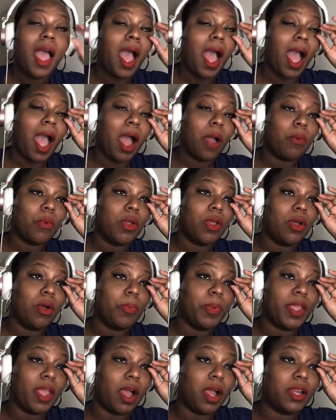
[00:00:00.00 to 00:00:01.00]
I will
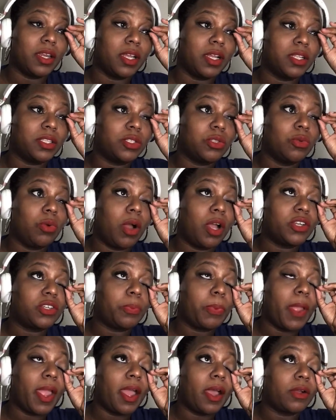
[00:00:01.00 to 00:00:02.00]
be under
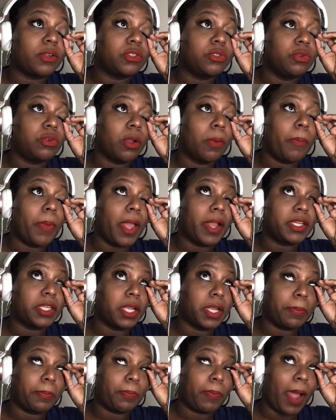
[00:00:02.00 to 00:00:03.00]
200 pounds. You can bet
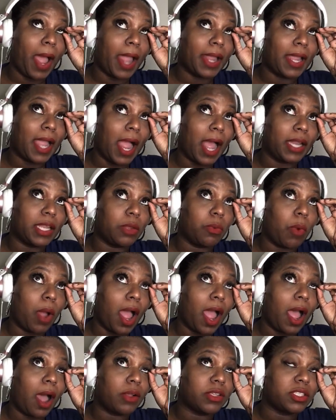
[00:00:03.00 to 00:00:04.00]
you, by golly,
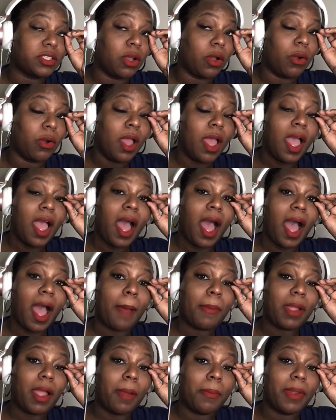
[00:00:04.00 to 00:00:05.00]
wow. So
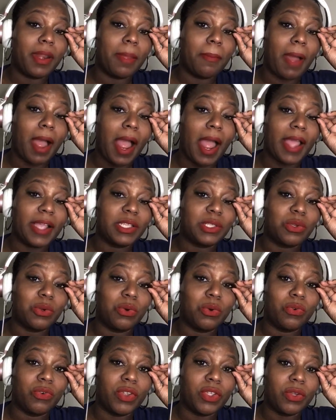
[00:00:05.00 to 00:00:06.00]
I'm coming in my high
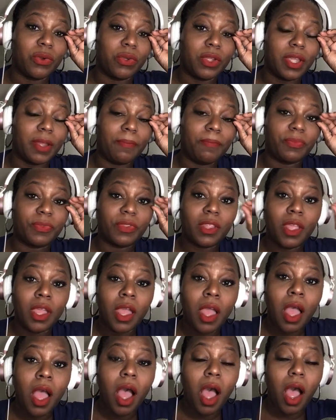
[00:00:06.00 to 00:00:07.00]
school reunion
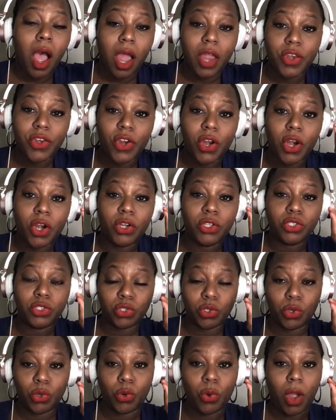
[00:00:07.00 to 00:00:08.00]
under
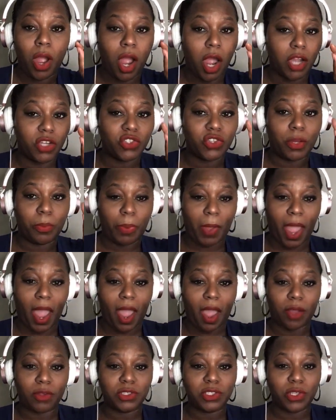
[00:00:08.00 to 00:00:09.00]
200
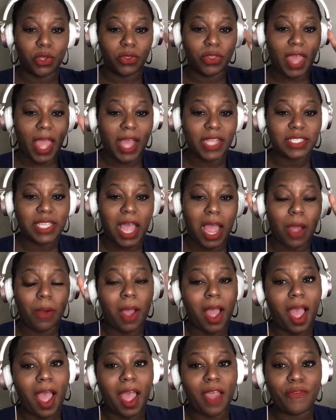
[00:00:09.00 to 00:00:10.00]
pounds. So that's how
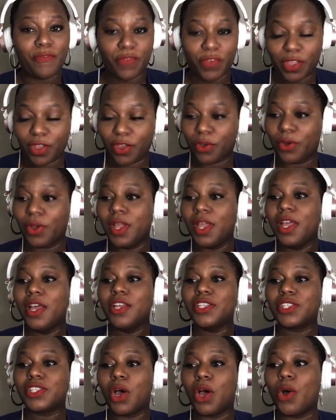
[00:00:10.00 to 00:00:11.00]
I feel.
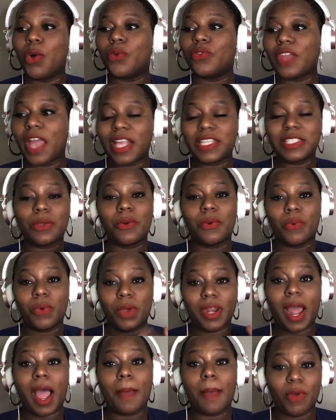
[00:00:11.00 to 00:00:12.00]
So that's
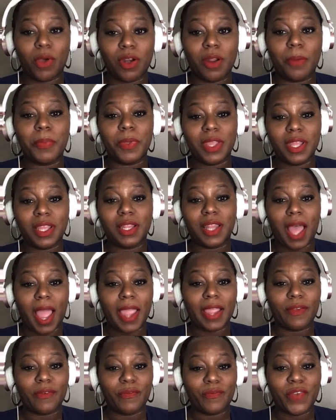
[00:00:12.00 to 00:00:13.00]
what I'm going to be
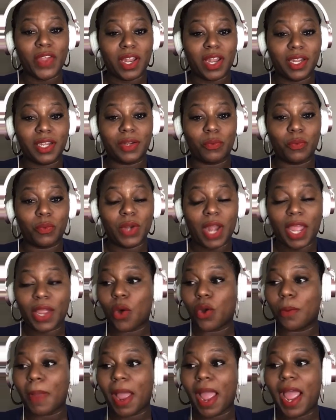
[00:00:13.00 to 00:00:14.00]
like feeling when I
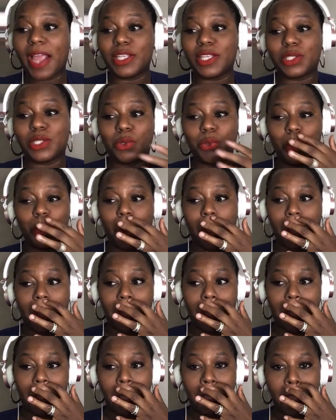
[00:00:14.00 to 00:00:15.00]
go to my high
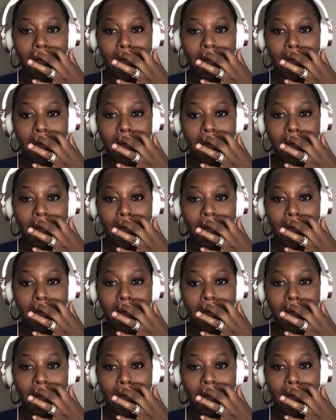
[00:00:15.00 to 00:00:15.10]
school